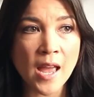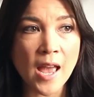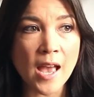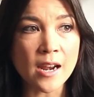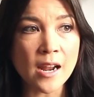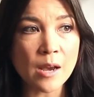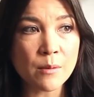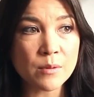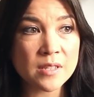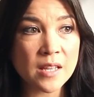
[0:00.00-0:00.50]

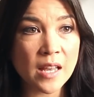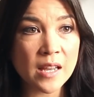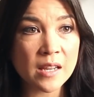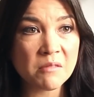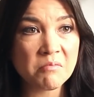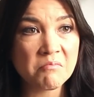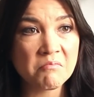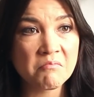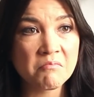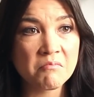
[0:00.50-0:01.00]
And I was
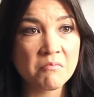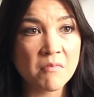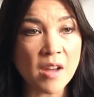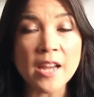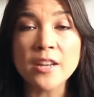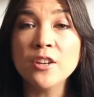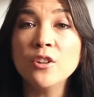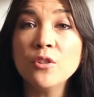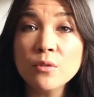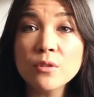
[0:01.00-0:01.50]
like,
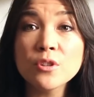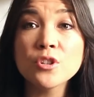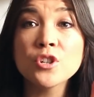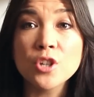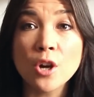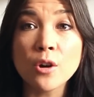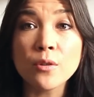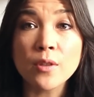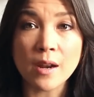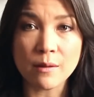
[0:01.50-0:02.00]
I knew the
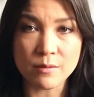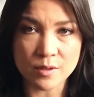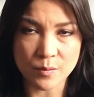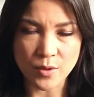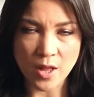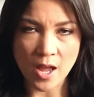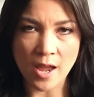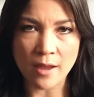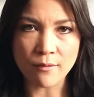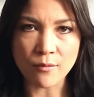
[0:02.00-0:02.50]
show that I was
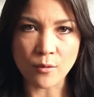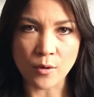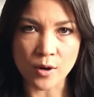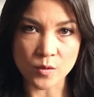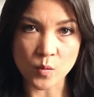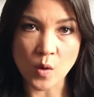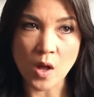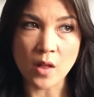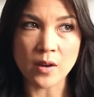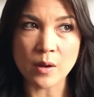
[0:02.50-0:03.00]
applying for
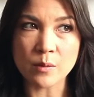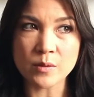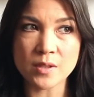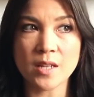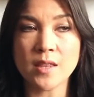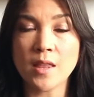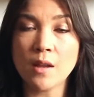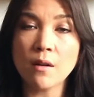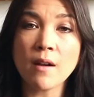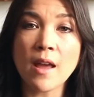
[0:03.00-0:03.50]
as well, and I was
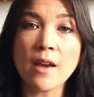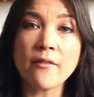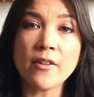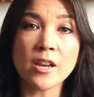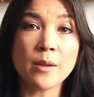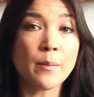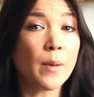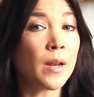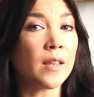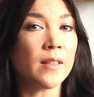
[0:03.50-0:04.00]
like, they don't have
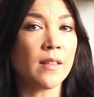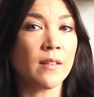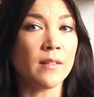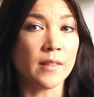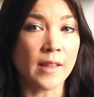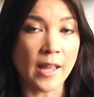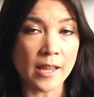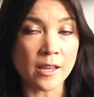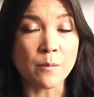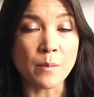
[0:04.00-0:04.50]
anybody
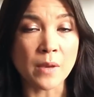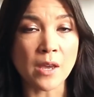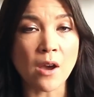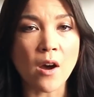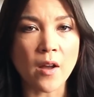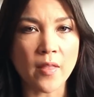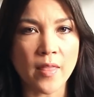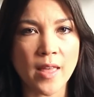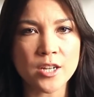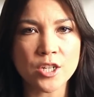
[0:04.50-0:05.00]
like me
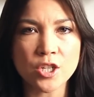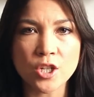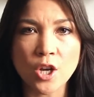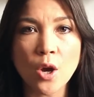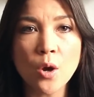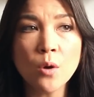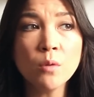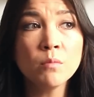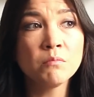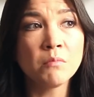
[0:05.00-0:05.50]
on that
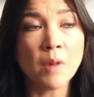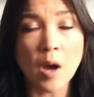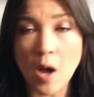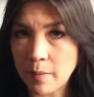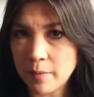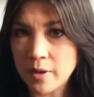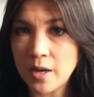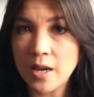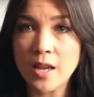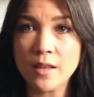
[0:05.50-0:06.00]
show.
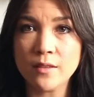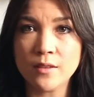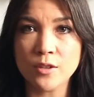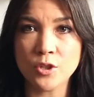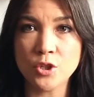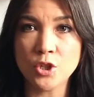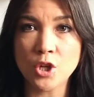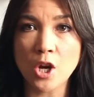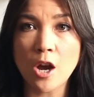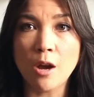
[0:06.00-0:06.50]
I'm gonna get
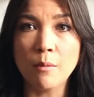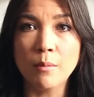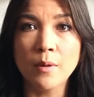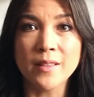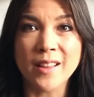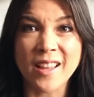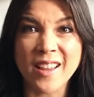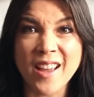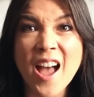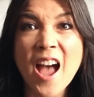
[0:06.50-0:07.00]
this job.
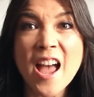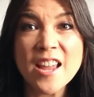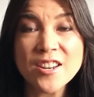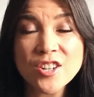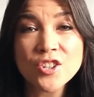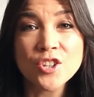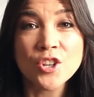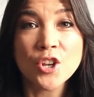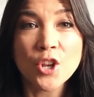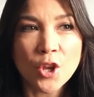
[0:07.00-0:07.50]
Like, I
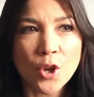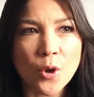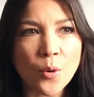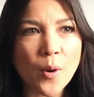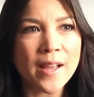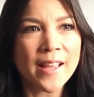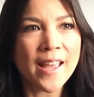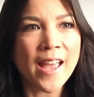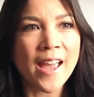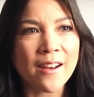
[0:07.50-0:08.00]
just knew.
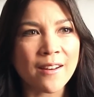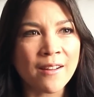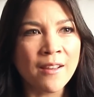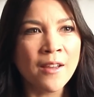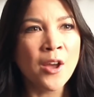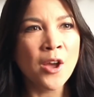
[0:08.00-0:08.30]
Again,